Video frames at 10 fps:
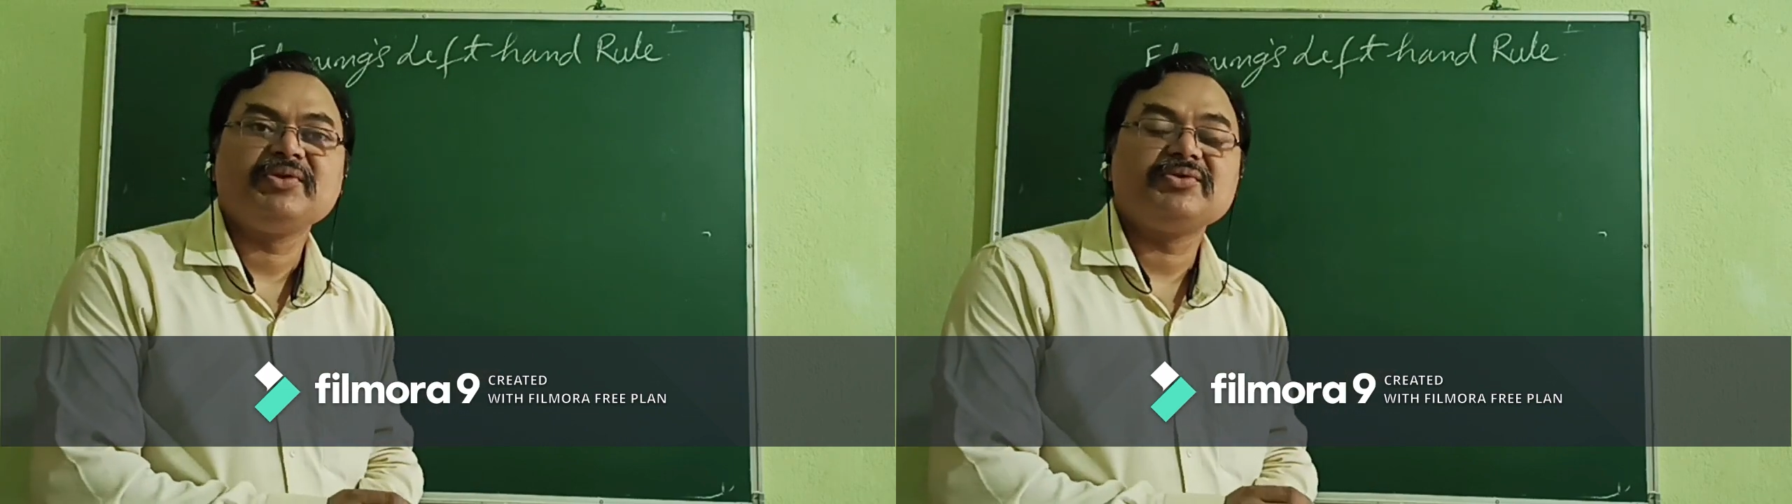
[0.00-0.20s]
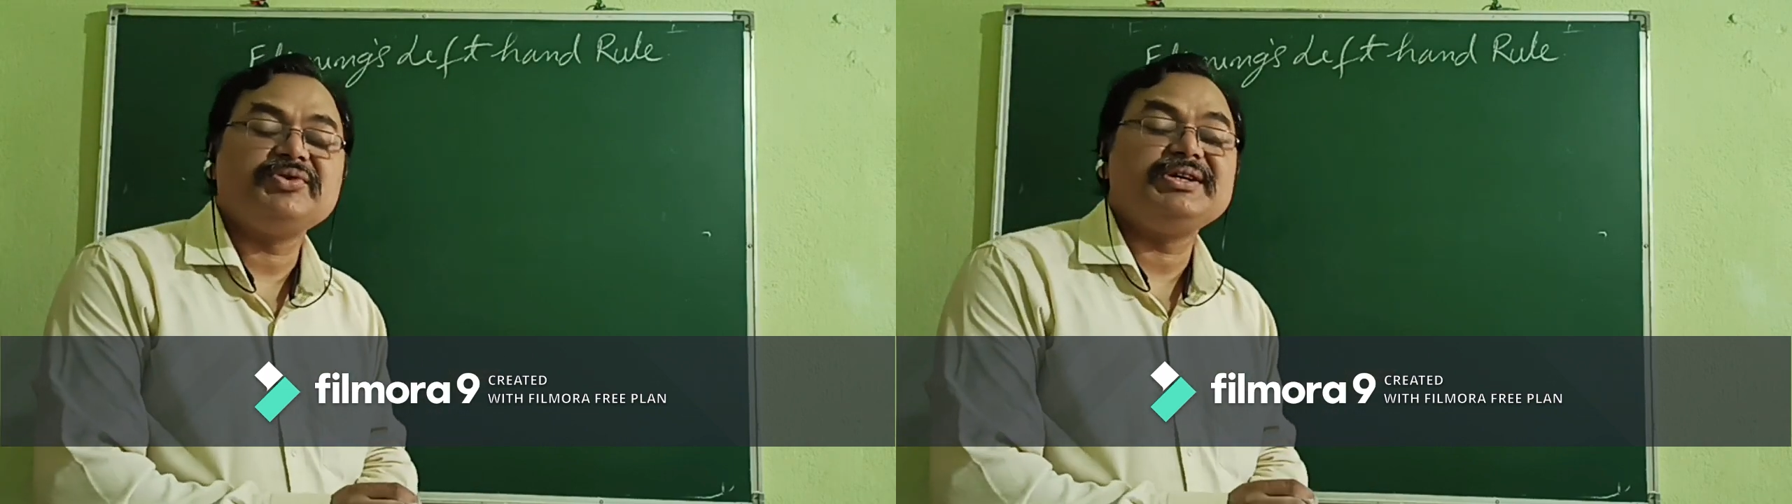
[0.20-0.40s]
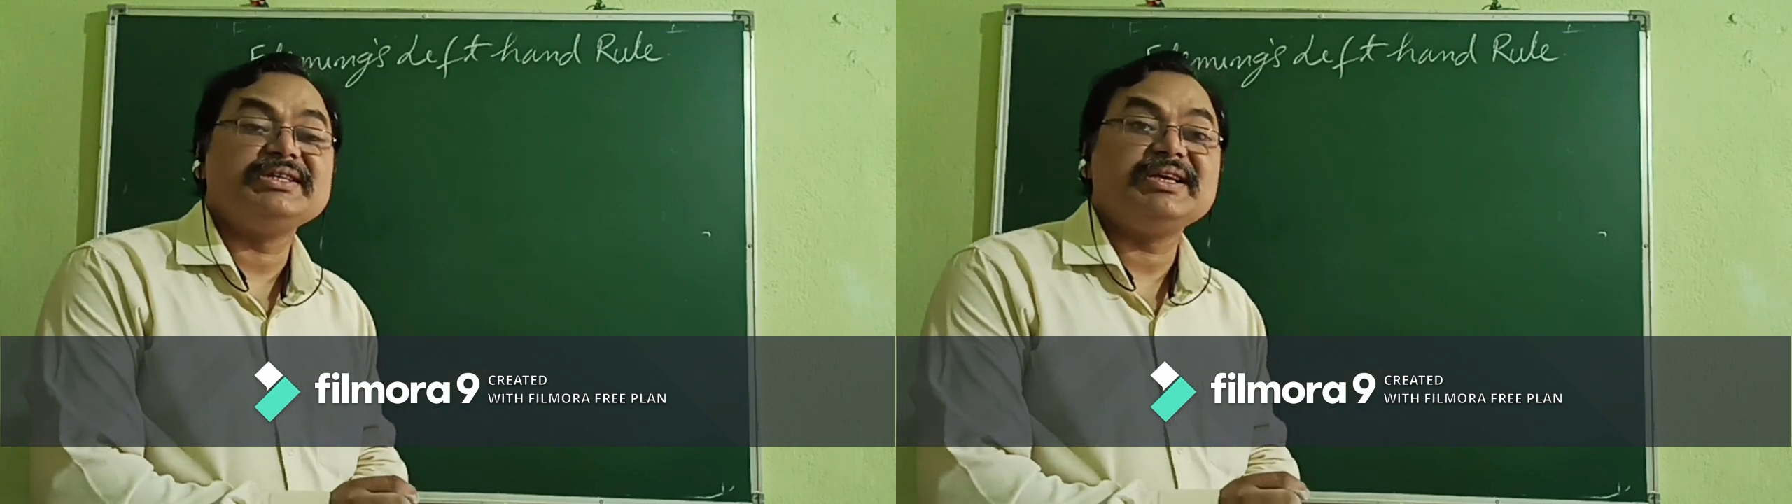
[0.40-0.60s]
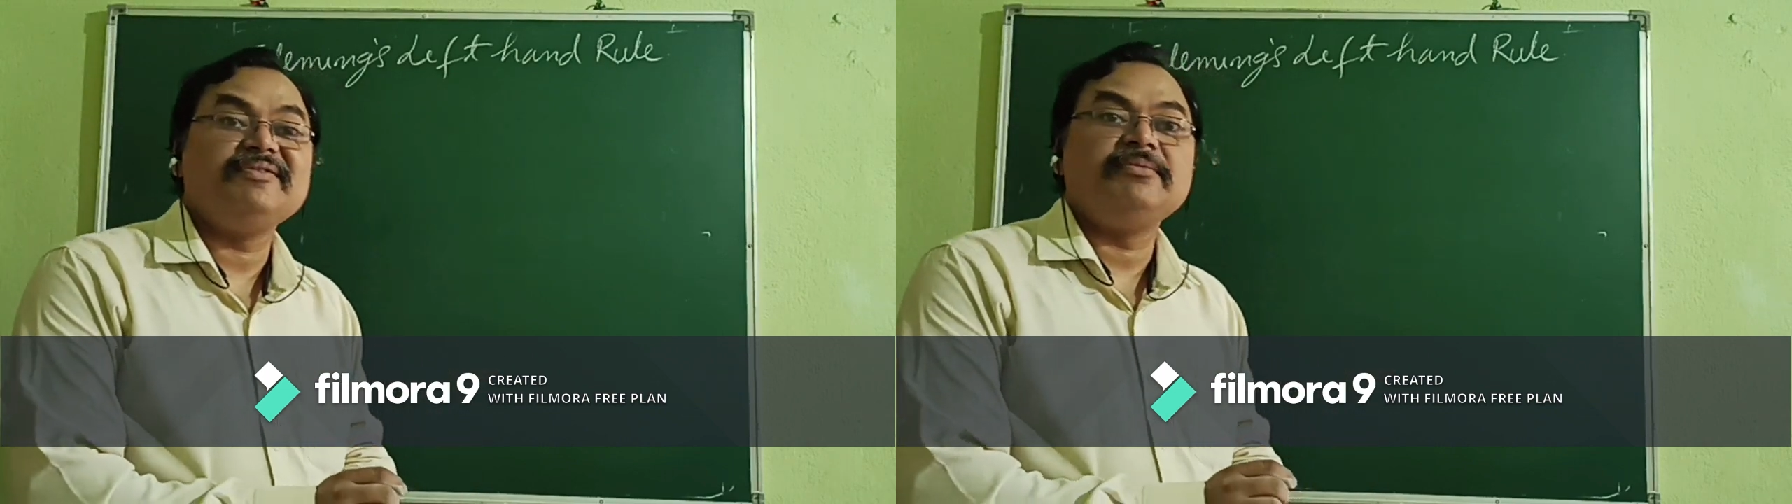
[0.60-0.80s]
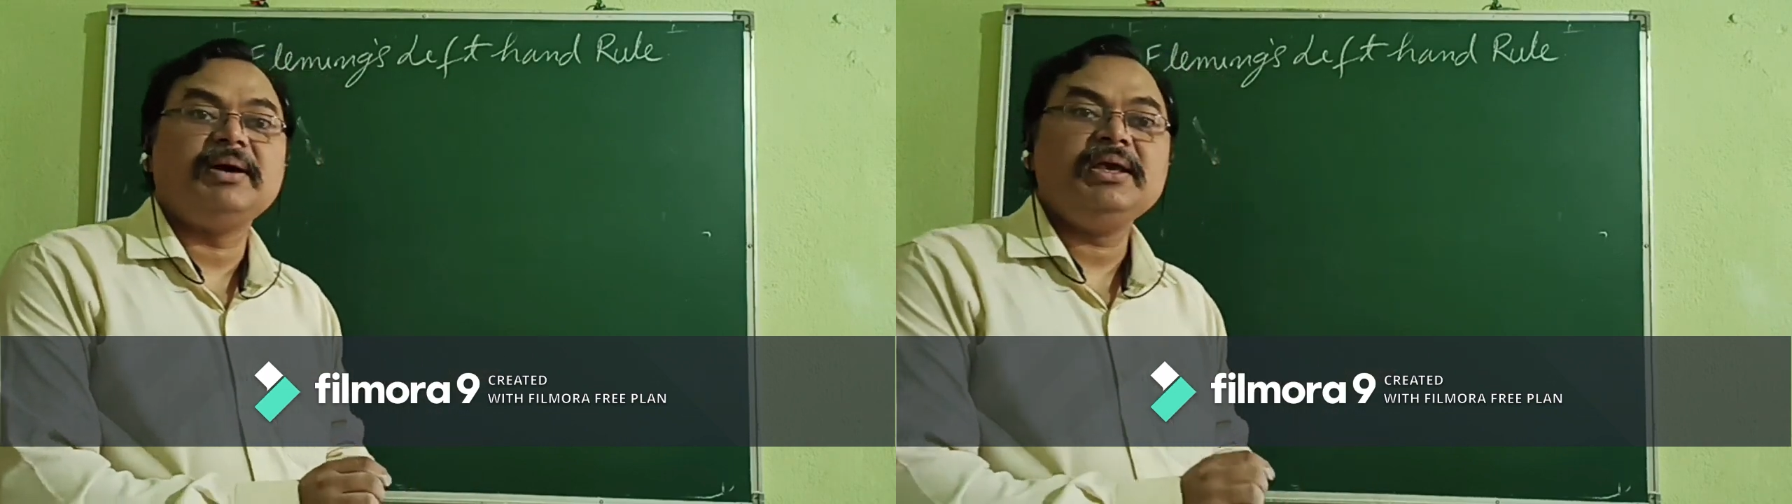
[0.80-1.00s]
So it is
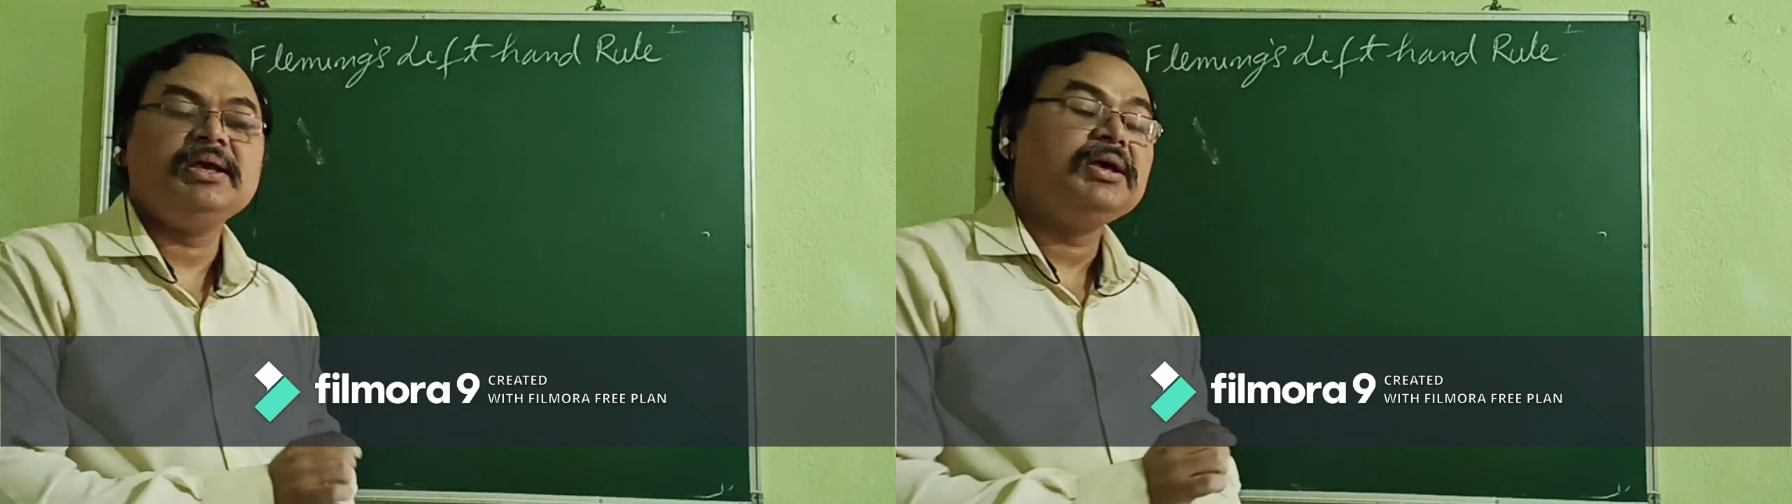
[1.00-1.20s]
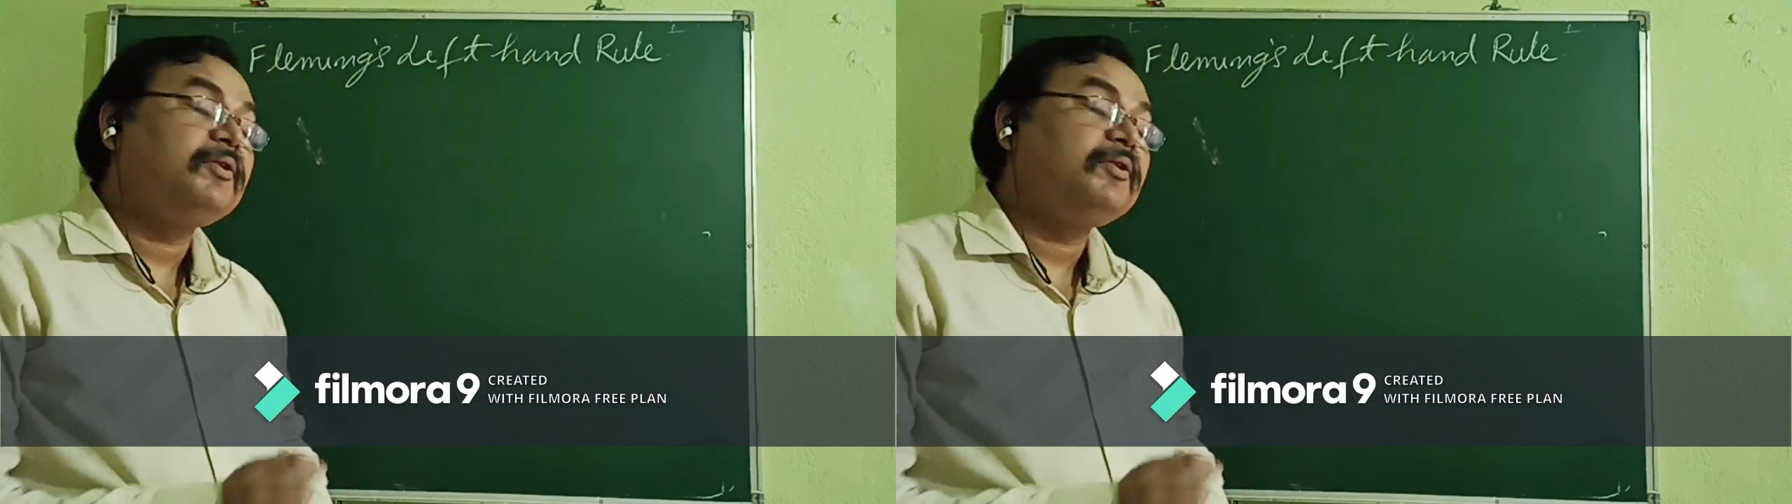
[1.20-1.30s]
given by